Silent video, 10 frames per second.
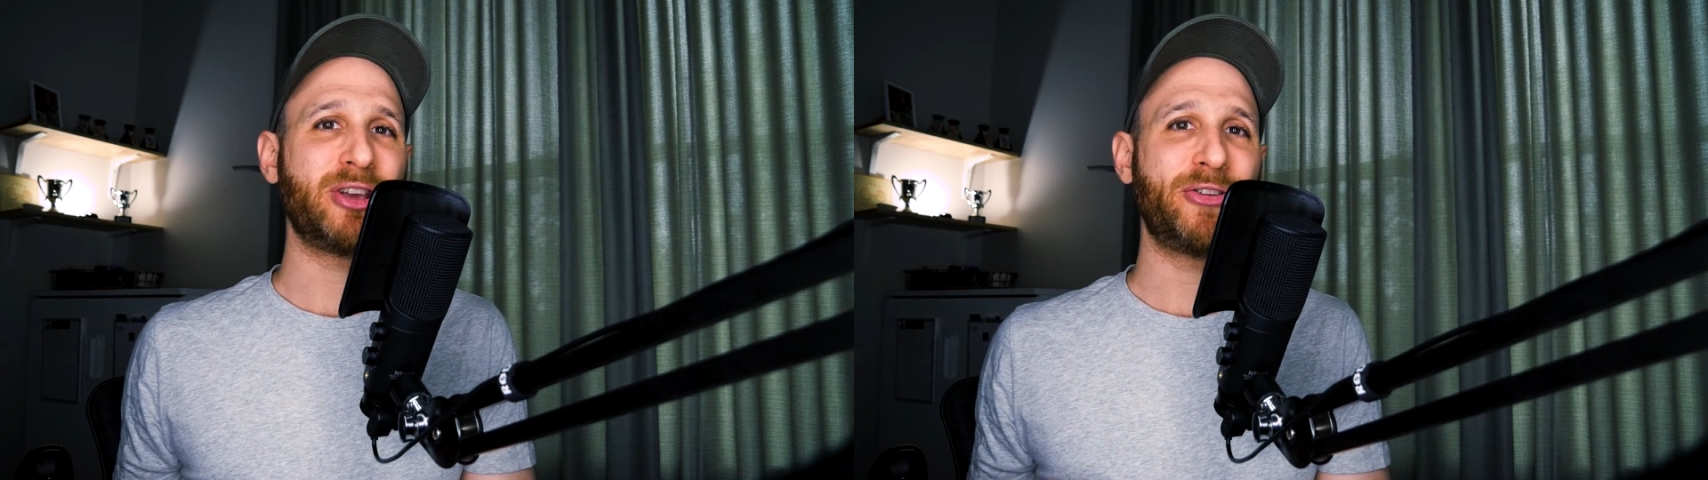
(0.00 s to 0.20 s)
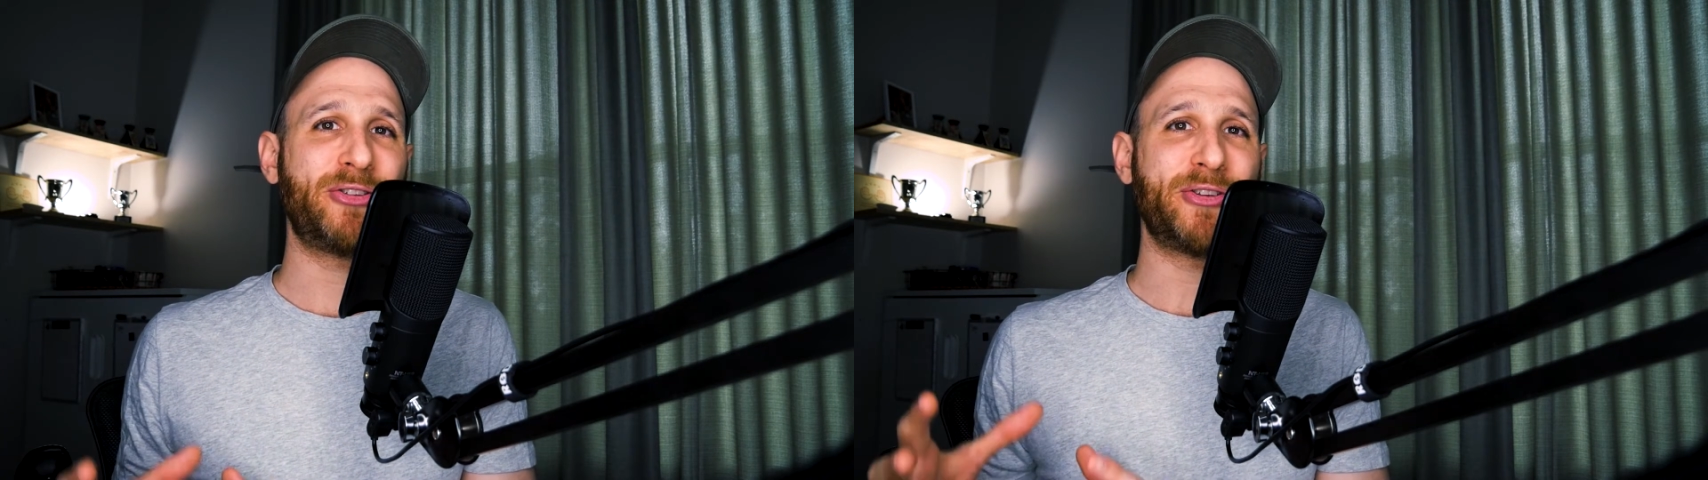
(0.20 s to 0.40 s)

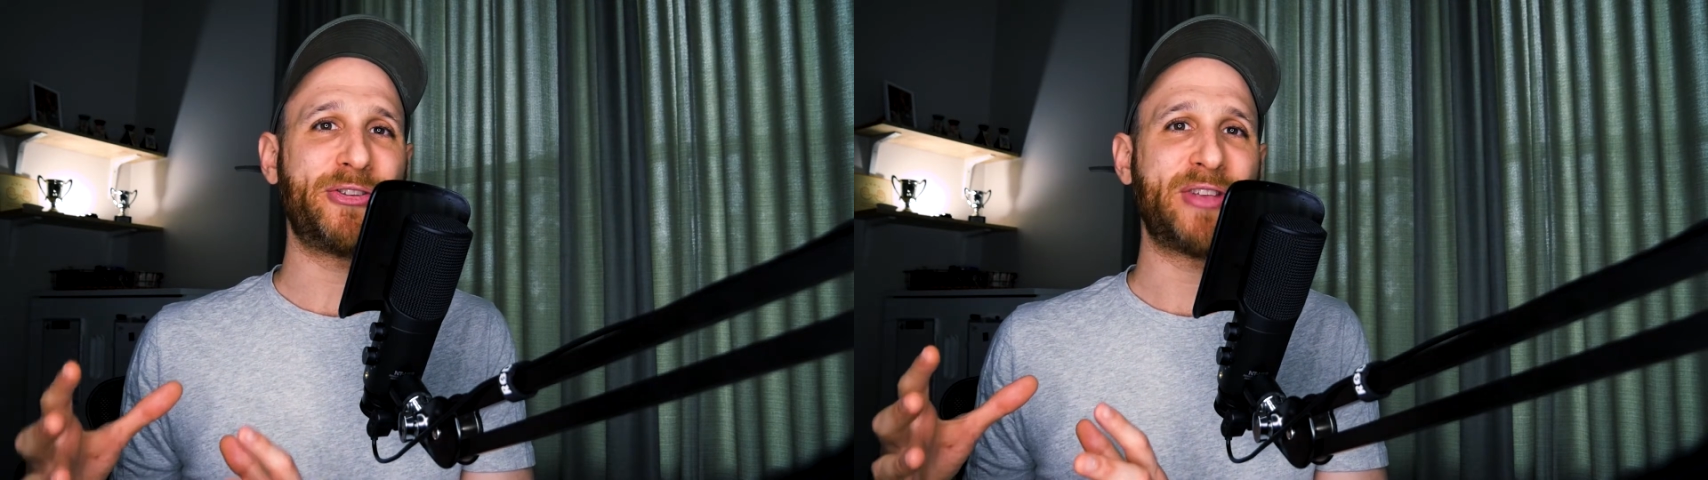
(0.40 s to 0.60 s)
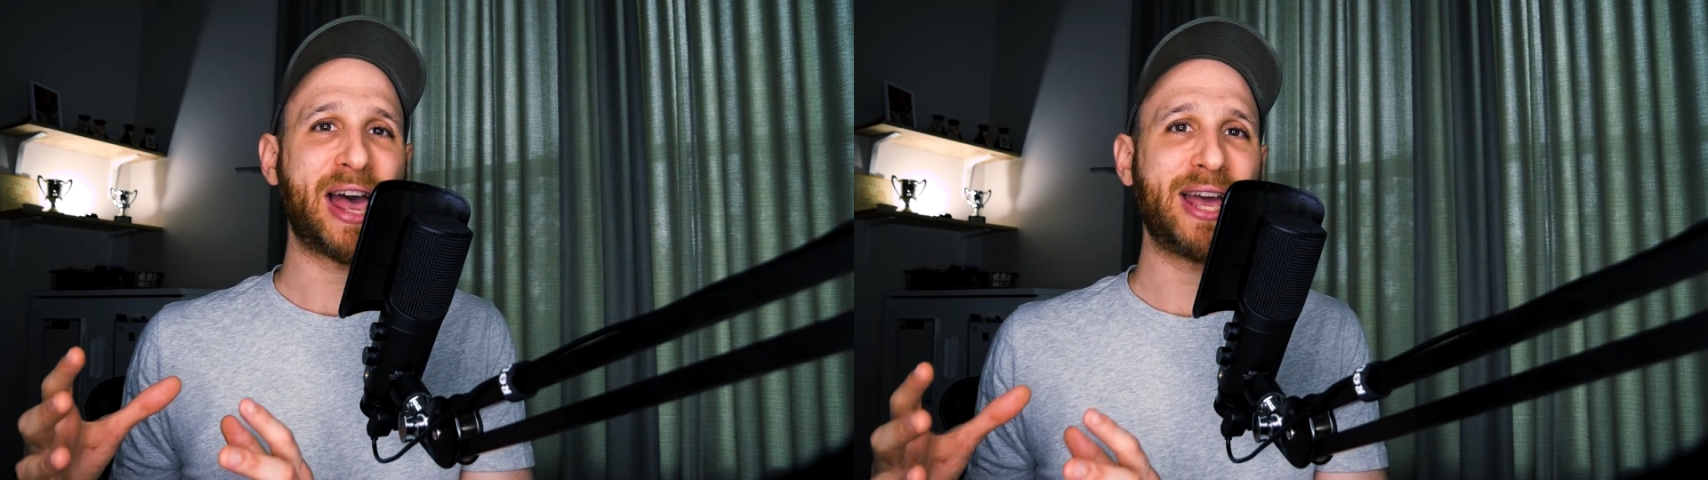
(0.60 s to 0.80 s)
is to
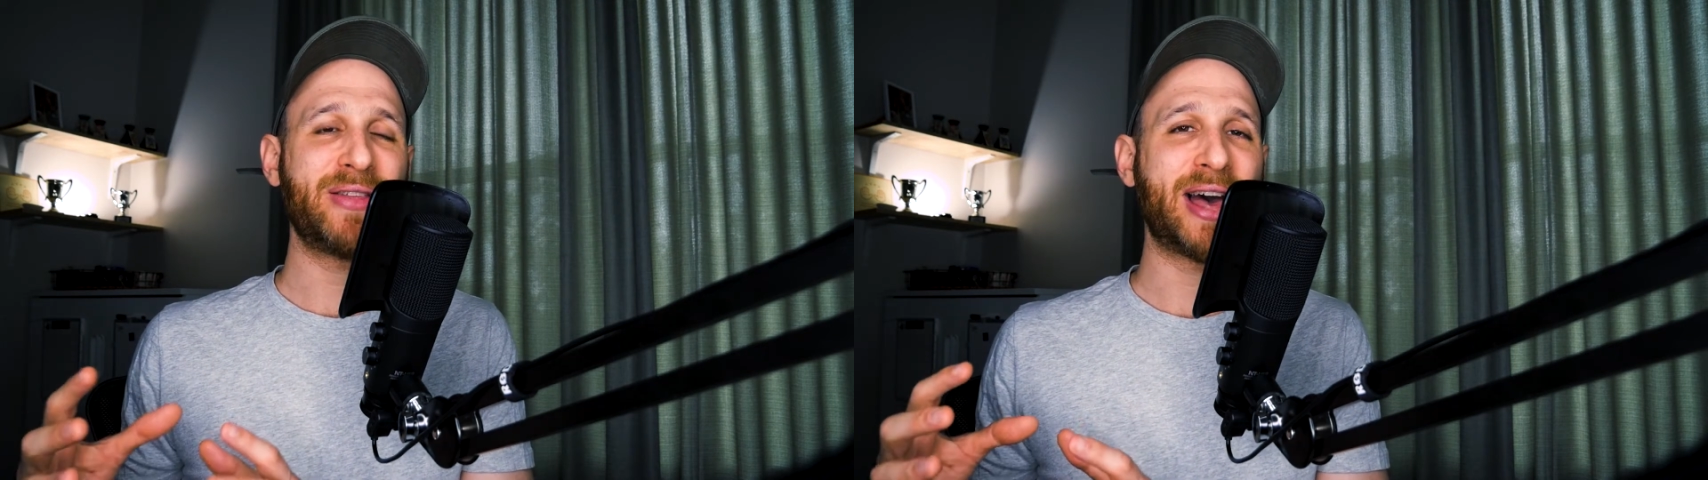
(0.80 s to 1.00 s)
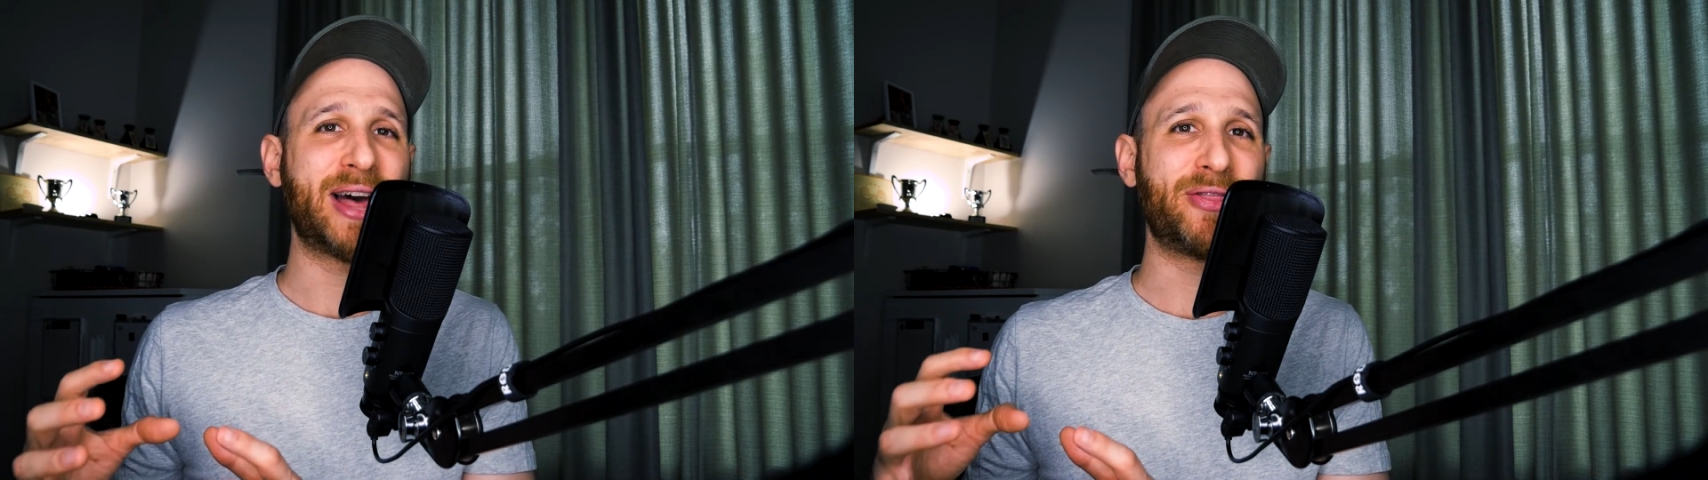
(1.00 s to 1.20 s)
say
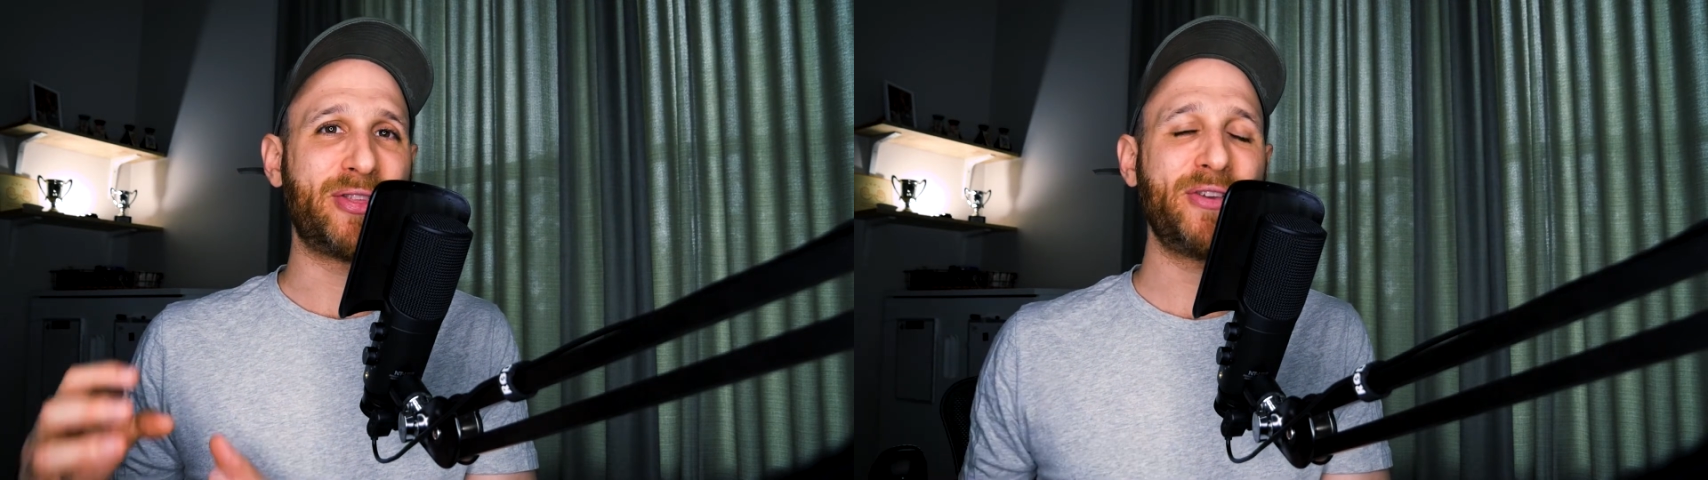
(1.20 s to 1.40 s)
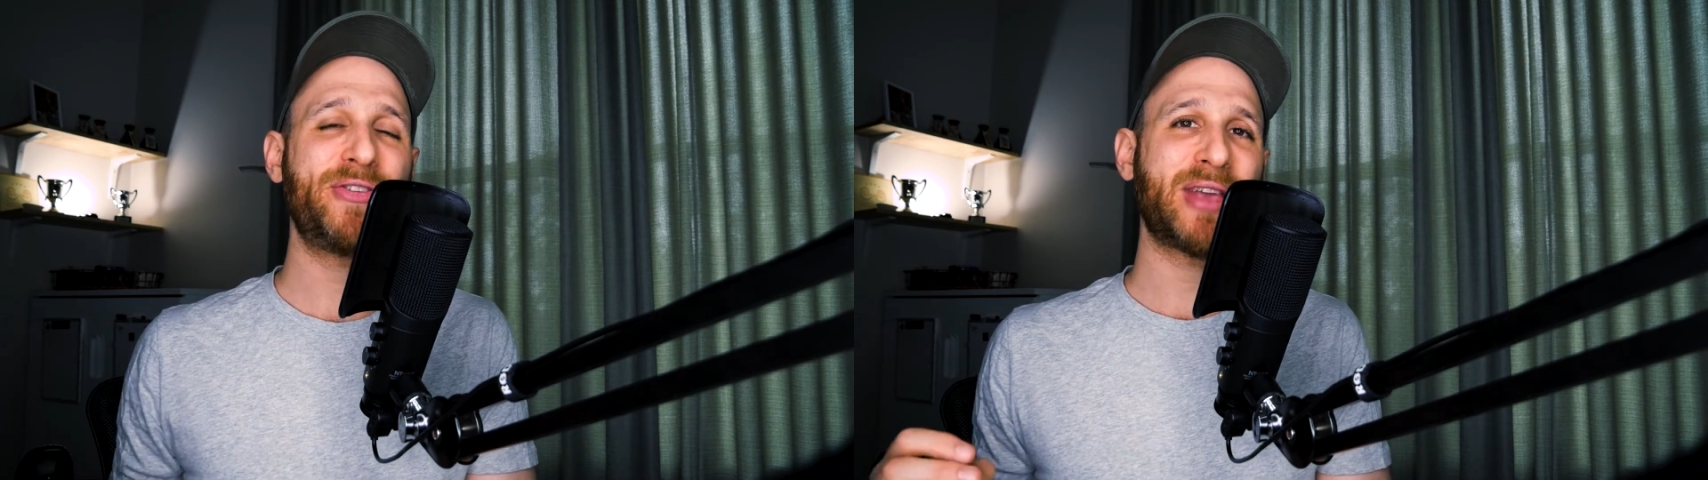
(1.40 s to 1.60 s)
that
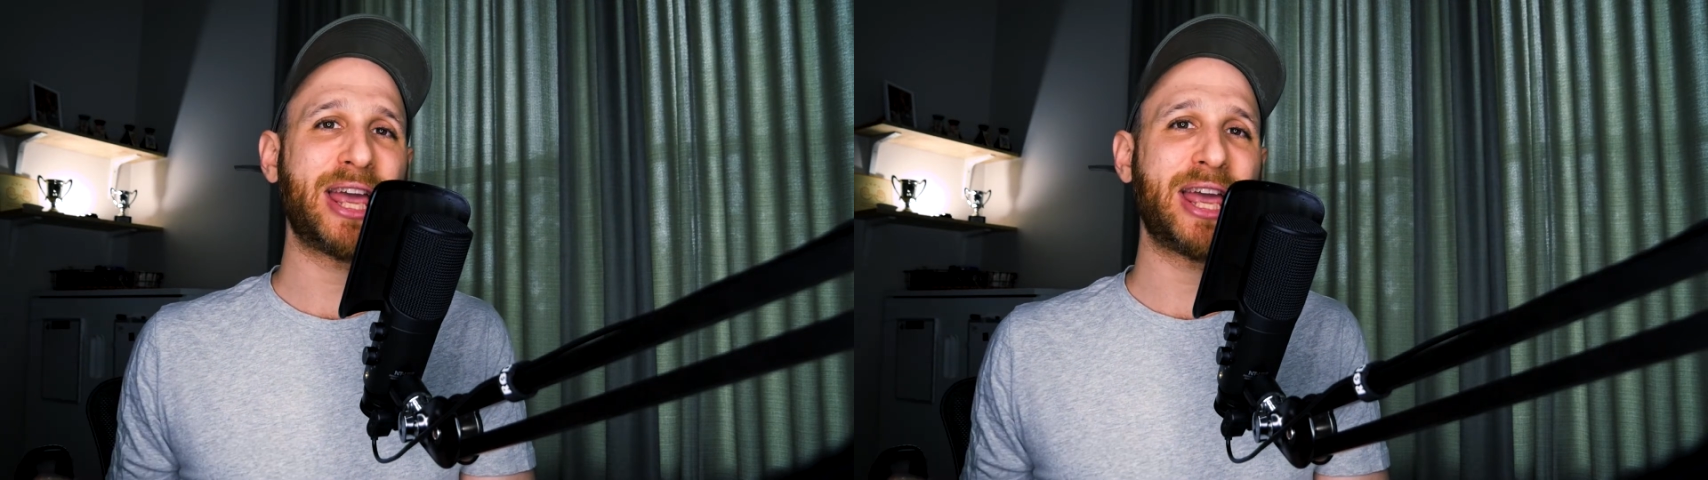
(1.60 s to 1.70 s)
this